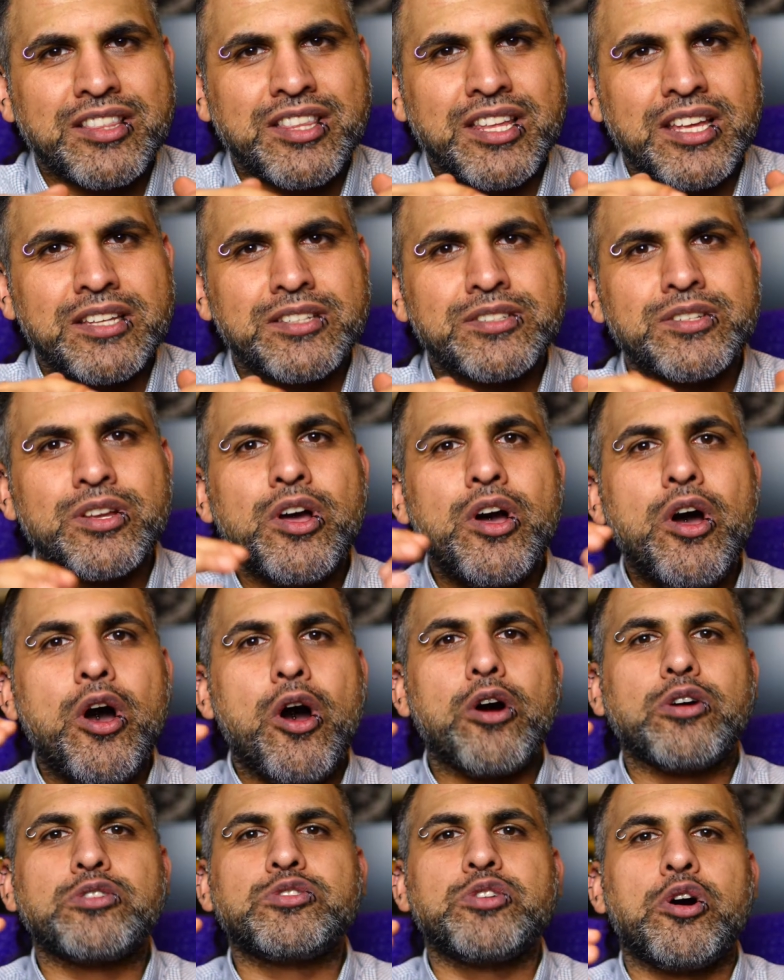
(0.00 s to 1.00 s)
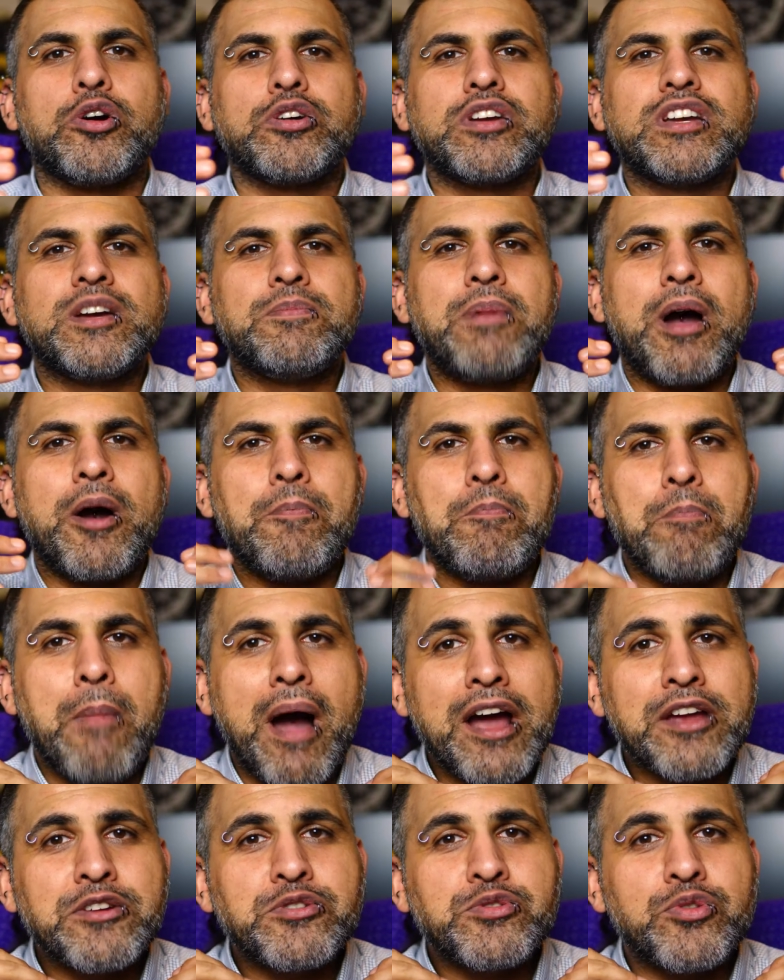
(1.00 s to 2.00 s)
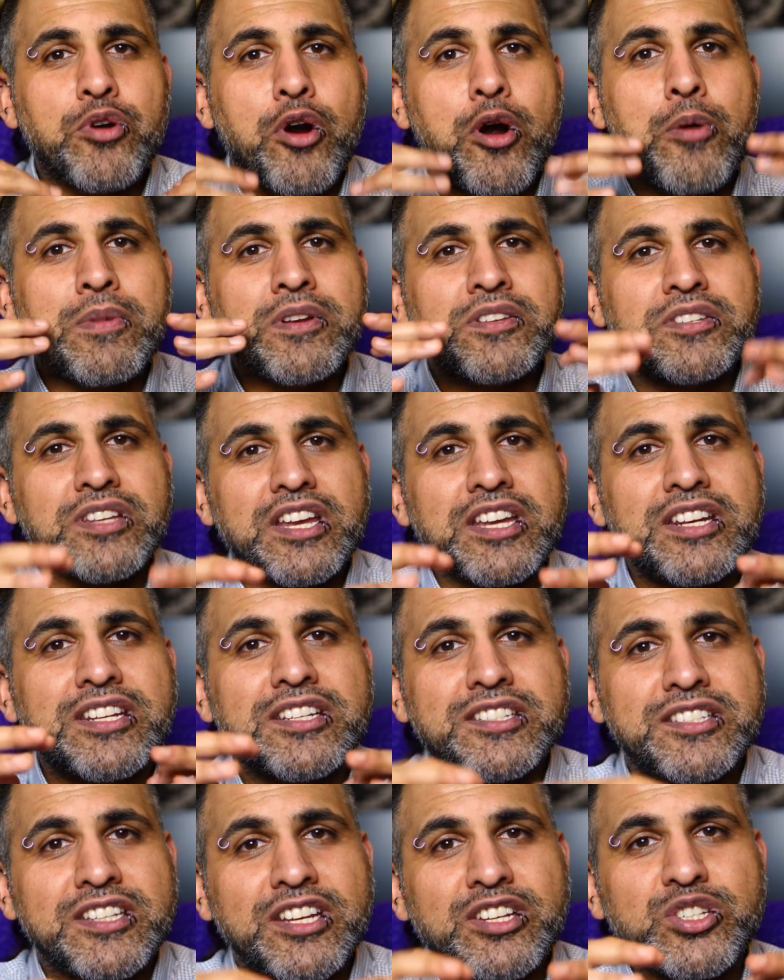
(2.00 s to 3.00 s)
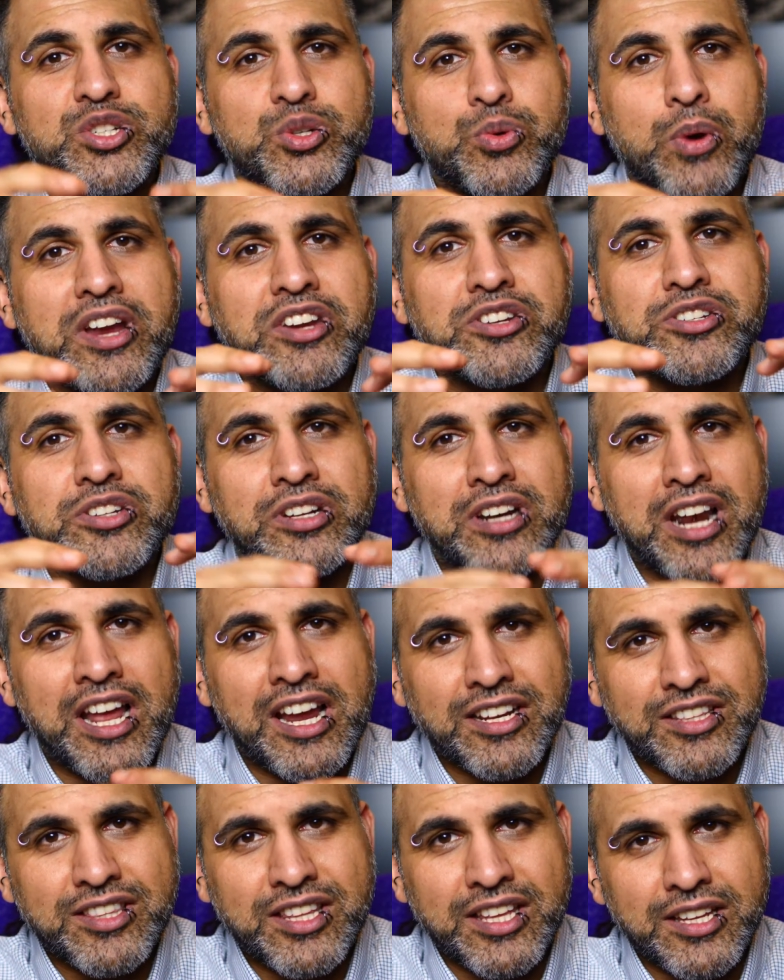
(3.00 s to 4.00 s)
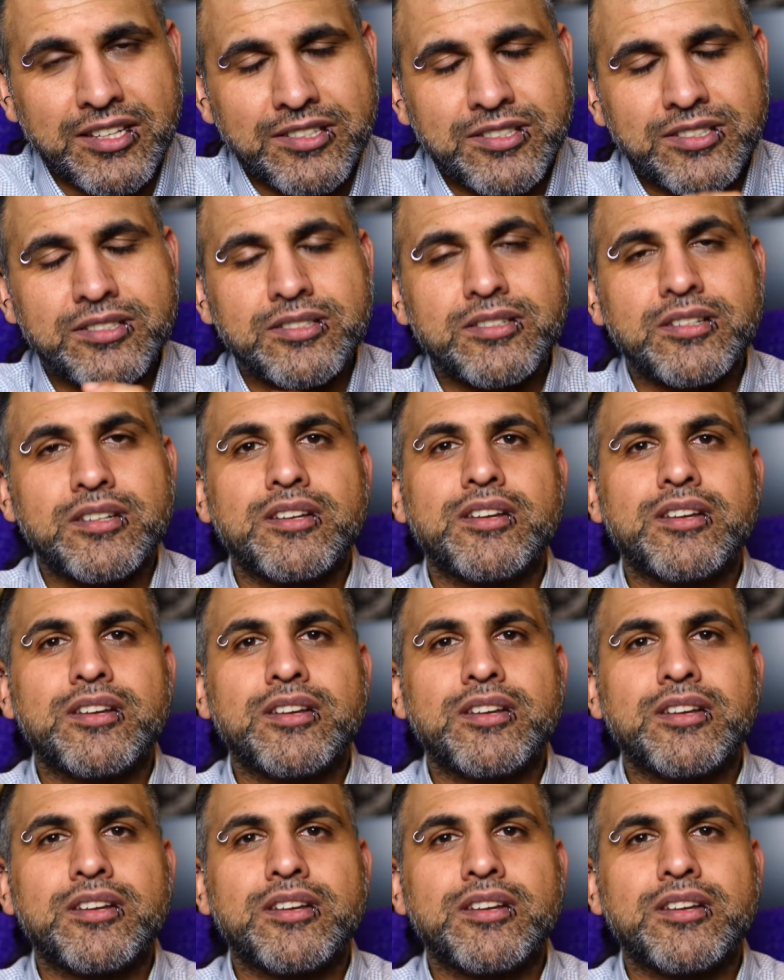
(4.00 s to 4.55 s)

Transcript: this, or talking about my traumas in a situation like this.